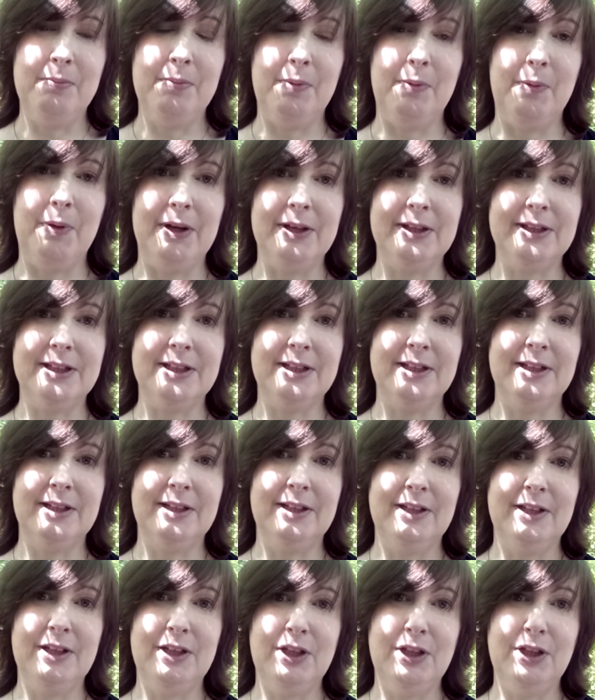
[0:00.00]
But
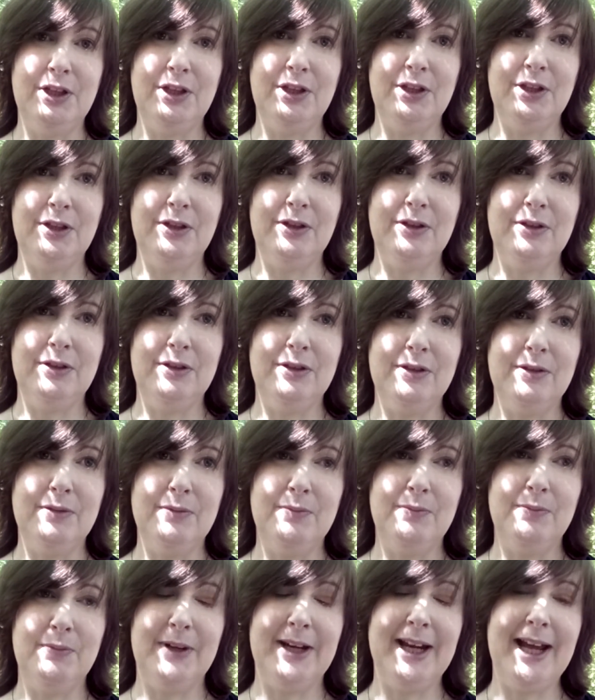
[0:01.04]

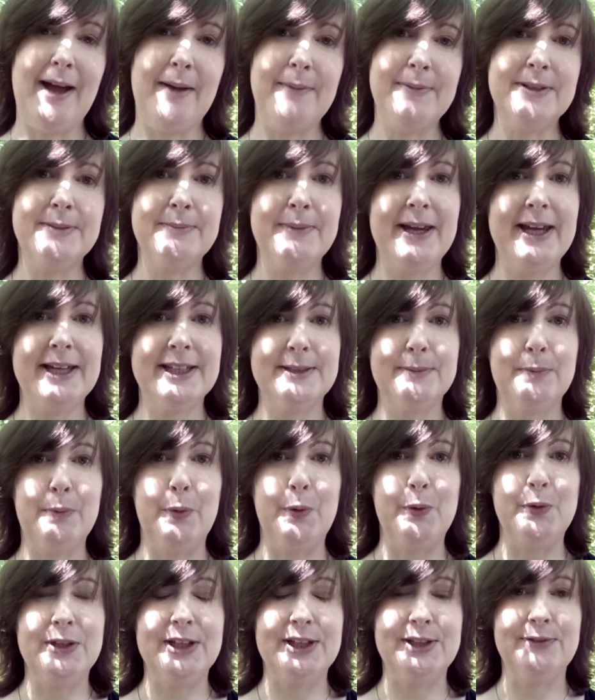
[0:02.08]
what helps me, I
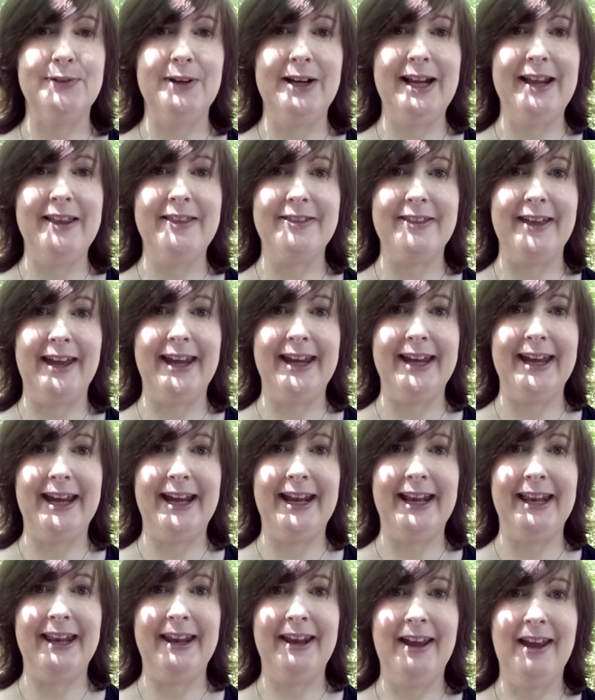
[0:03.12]
suppose, is really
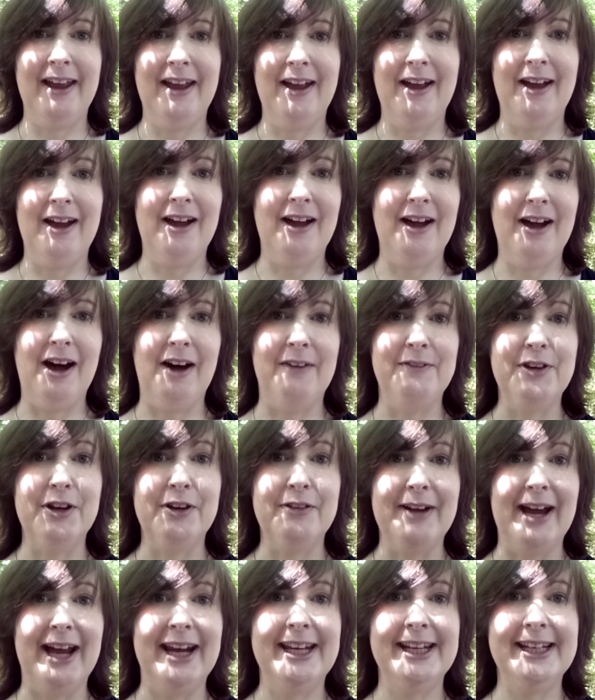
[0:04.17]
thinking of
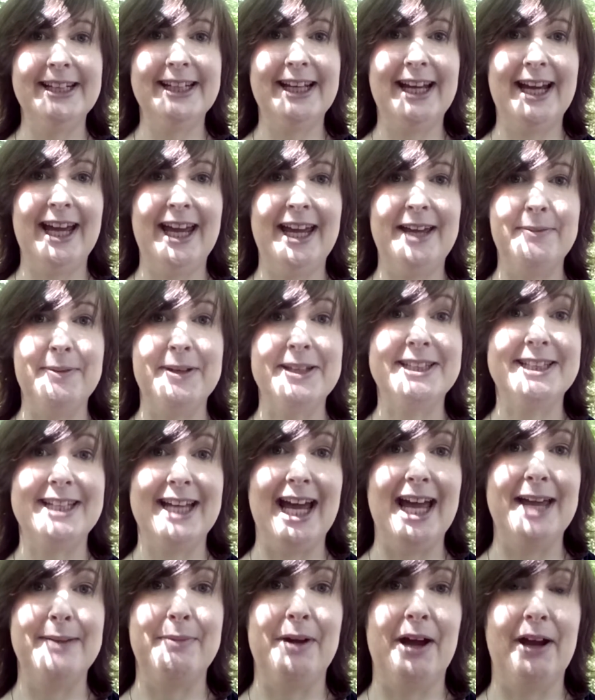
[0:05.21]
your writing time as
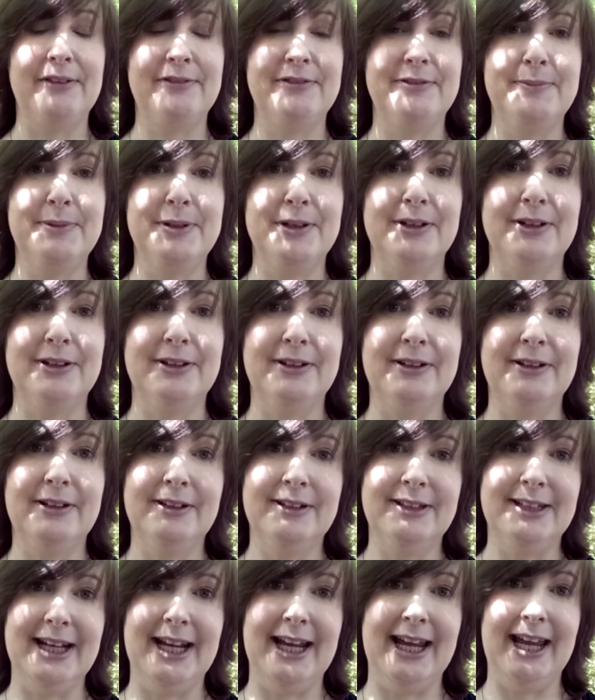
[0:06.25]
time out from your
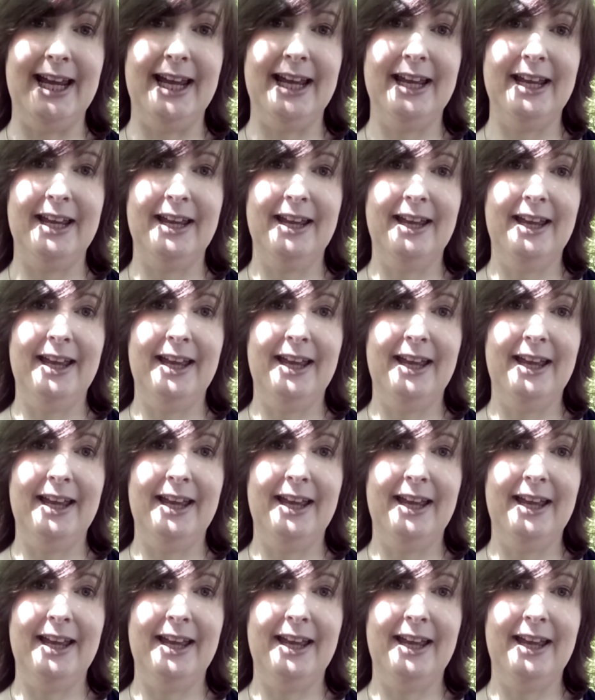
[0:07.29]
day,